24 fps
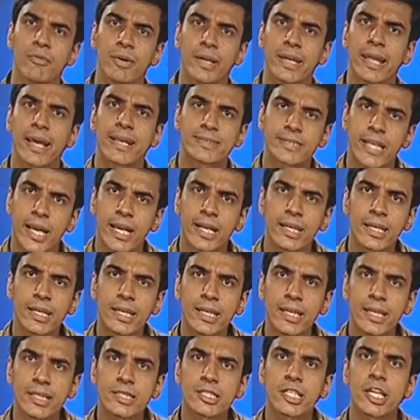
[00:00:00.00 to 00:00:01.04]
what
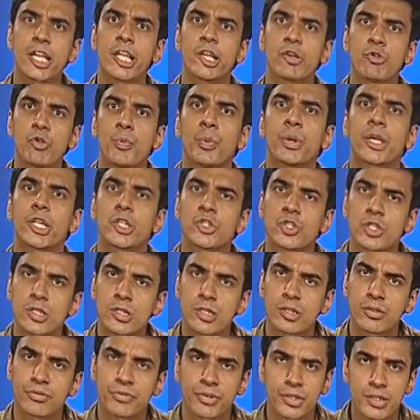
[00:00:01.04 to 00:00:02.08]
exactly is an equipotential
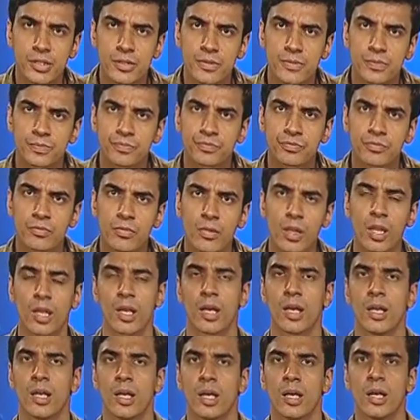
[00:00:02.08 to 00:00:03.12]
surface?
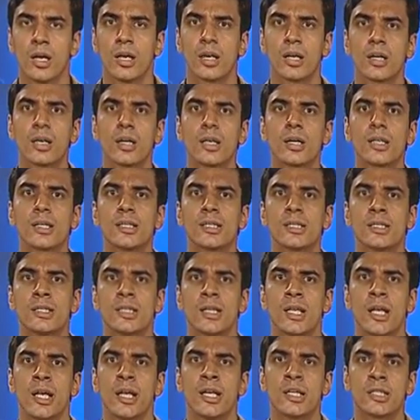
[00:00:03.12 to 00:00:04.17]
An
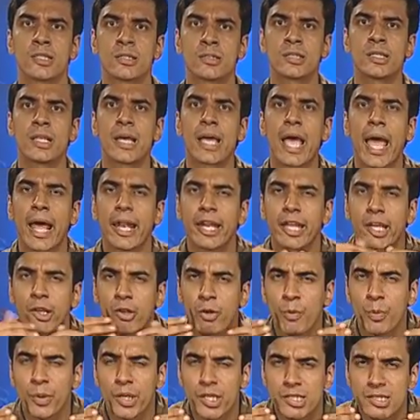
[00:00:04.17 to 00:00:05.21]

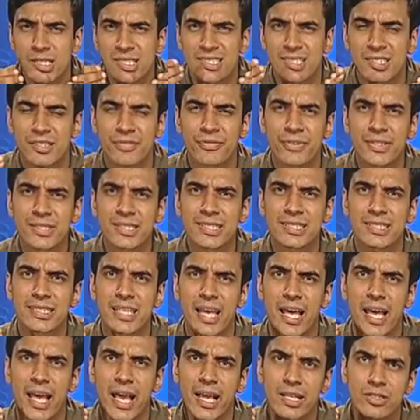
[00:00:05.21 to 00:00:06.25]
equipotential surface is
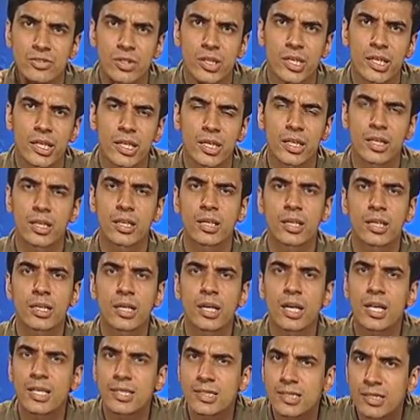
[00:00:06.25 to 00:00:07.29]
actually
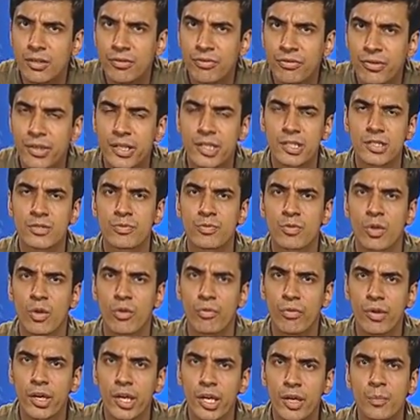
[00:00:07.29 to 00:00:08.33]
a surface
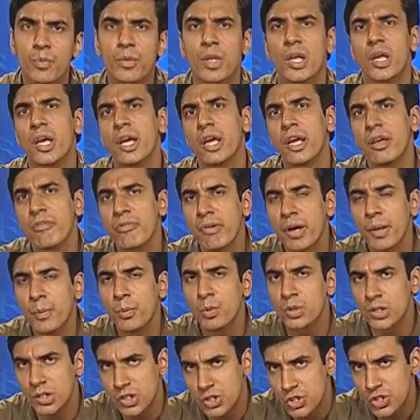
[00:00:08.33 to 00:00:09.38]
where if I
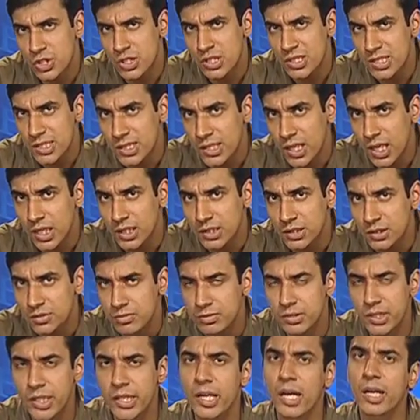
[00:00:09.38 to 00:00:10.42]
put a charge,
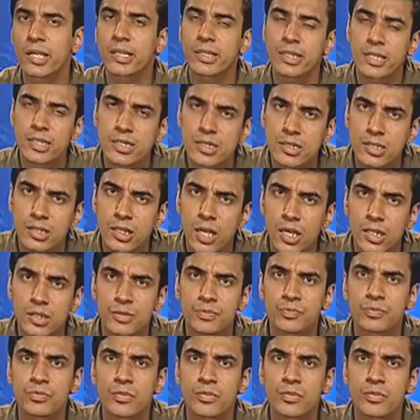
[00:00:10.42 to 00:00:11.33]
say a test charge,